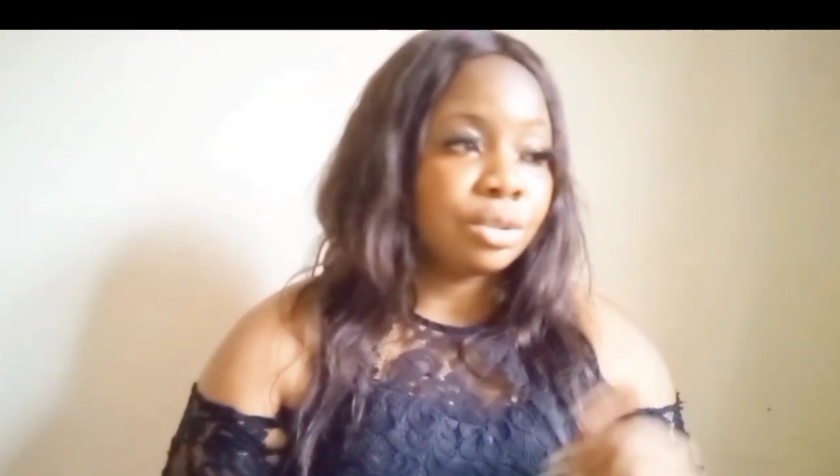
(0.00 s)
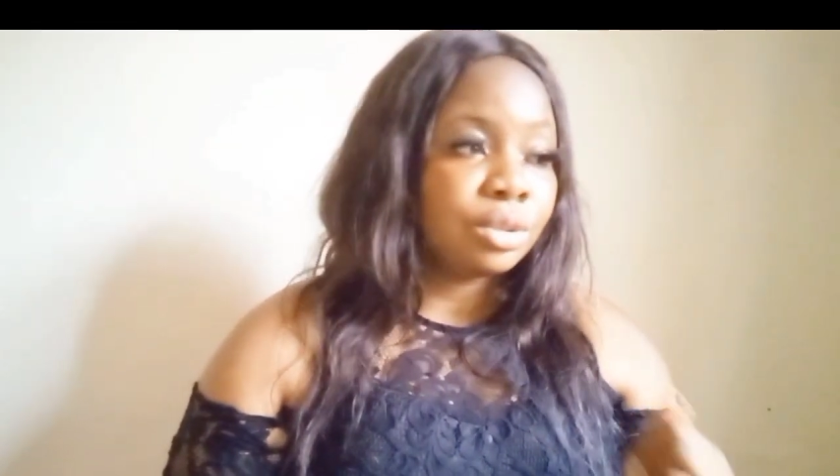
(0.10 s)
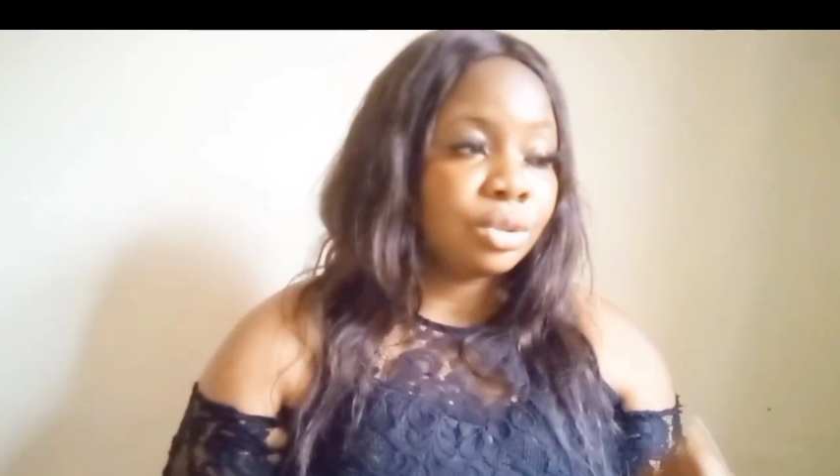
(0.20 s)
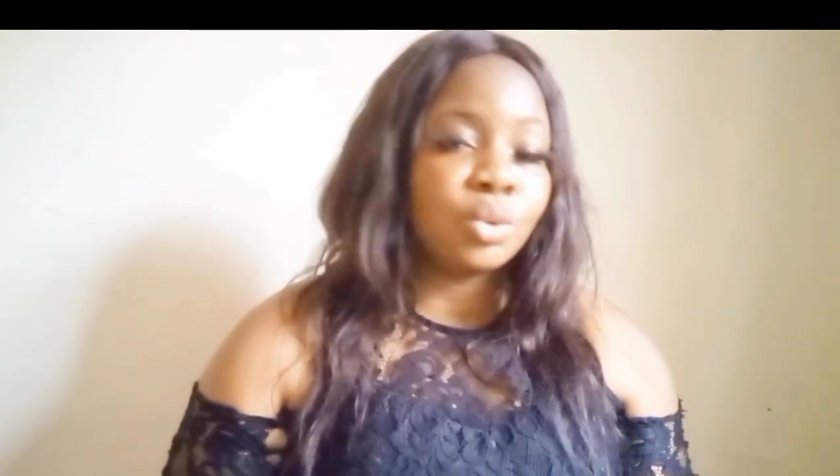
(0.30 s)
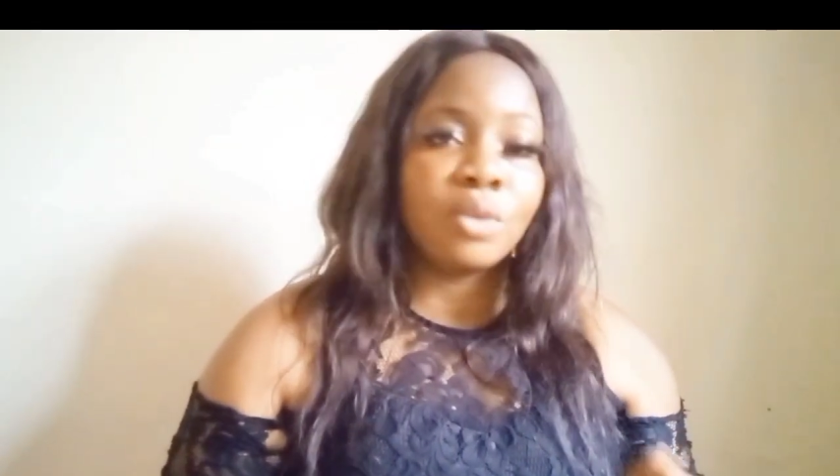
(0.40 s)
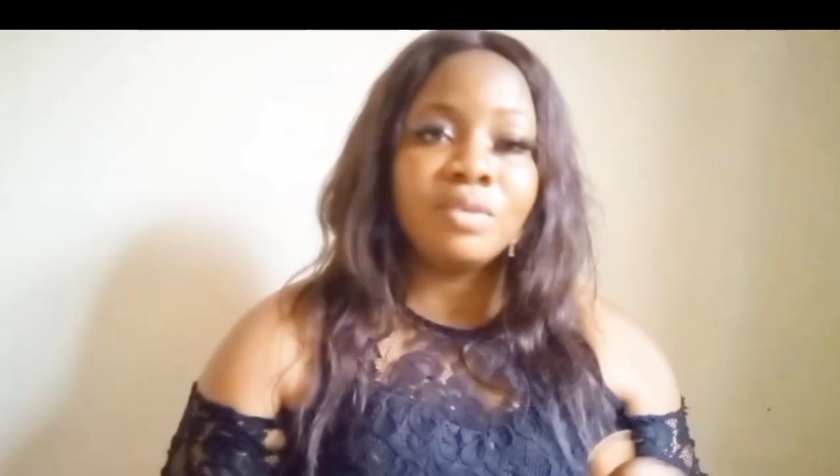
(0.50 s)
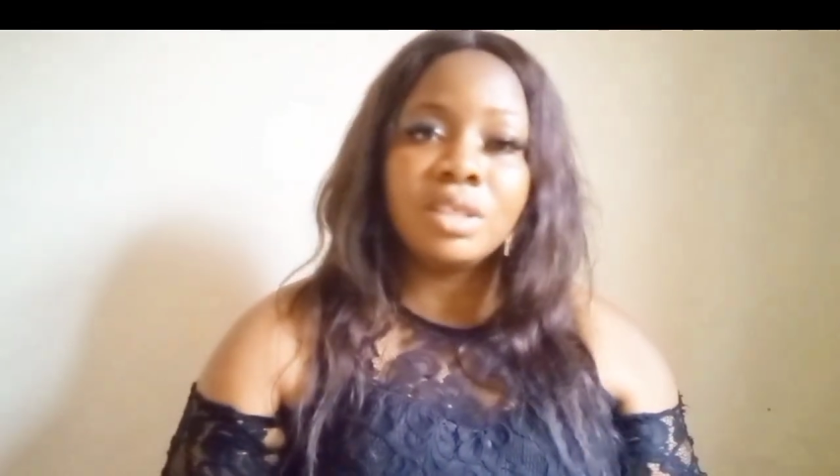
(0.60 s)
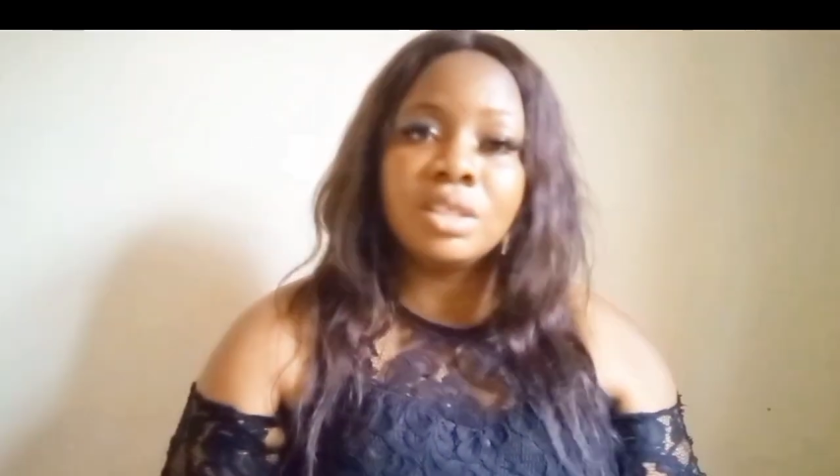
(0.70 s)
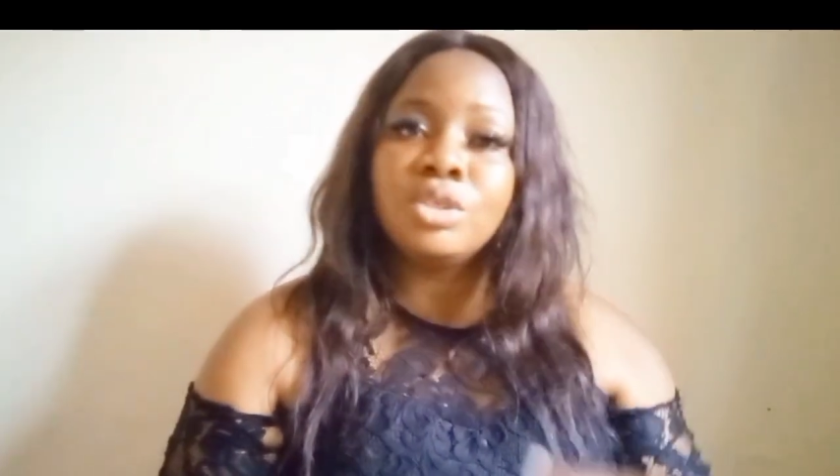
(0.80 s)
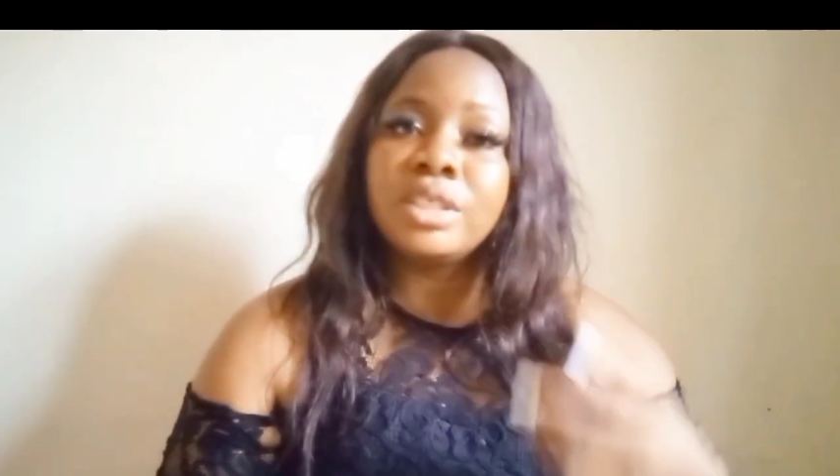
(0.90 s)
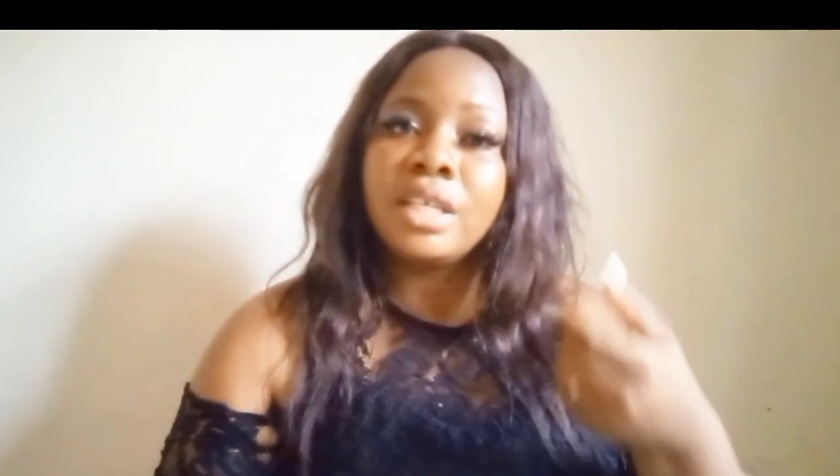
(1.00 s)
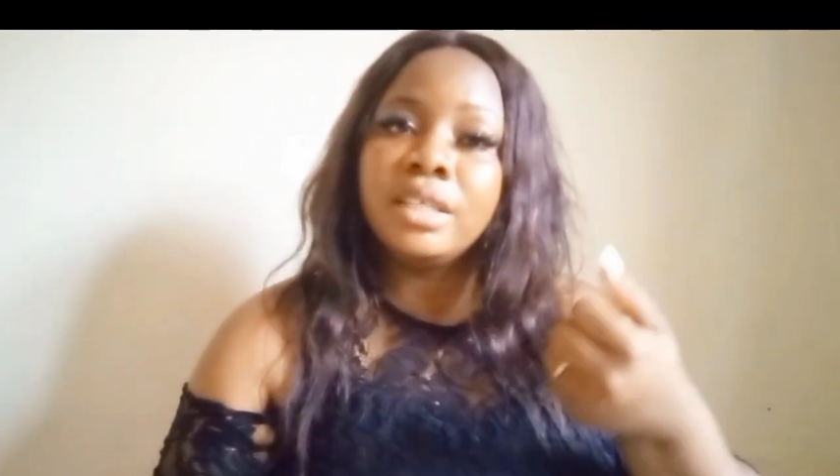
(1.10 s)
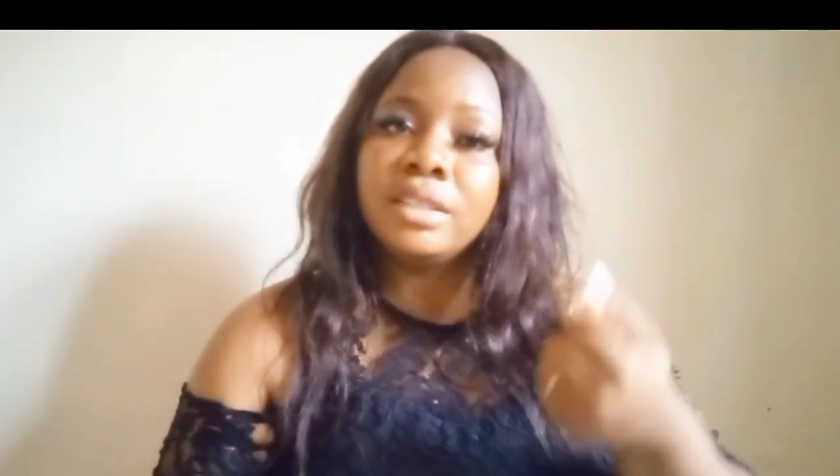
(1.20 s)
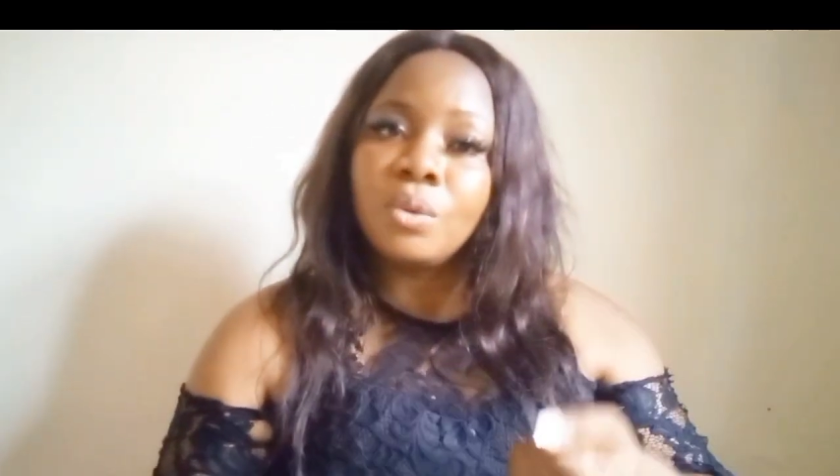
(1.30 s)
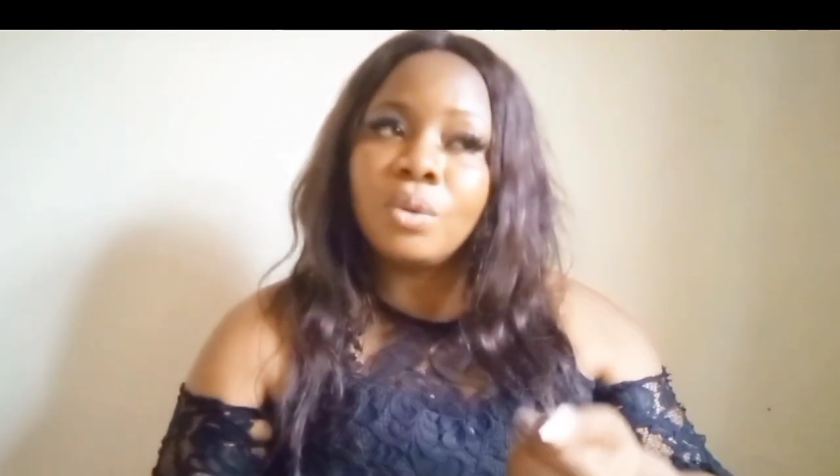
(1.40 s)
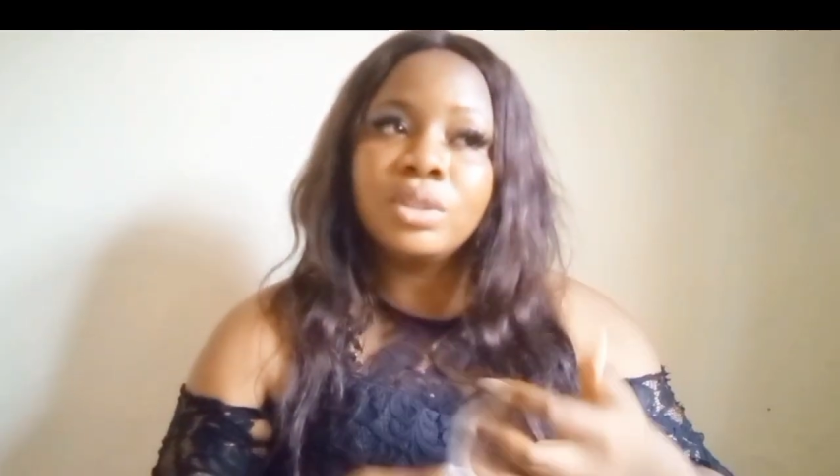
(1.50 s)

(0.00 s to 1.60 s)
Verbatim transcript: use two of this, use a little